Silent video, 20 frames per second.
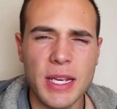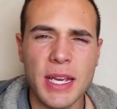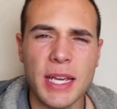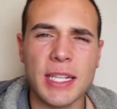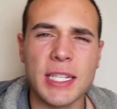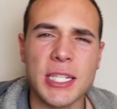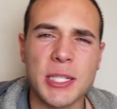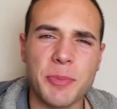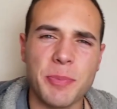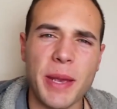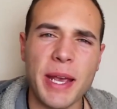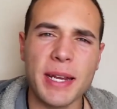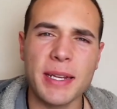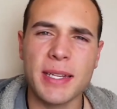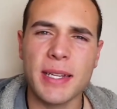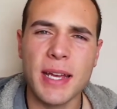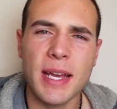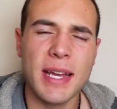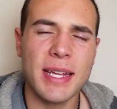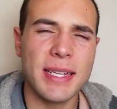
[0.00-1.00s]

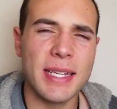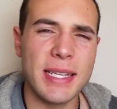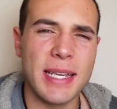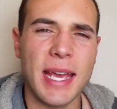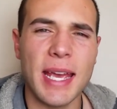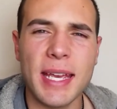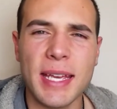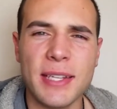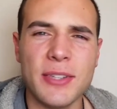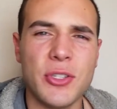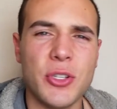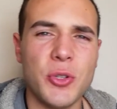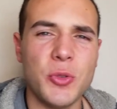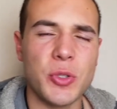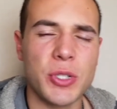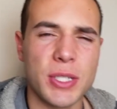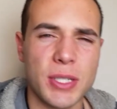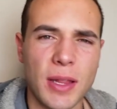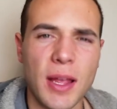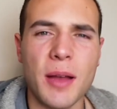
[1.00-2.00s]
Expect to get into
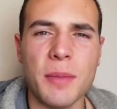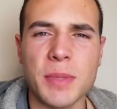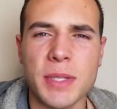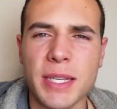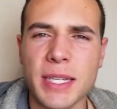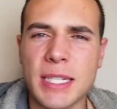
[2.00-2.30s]
slumps.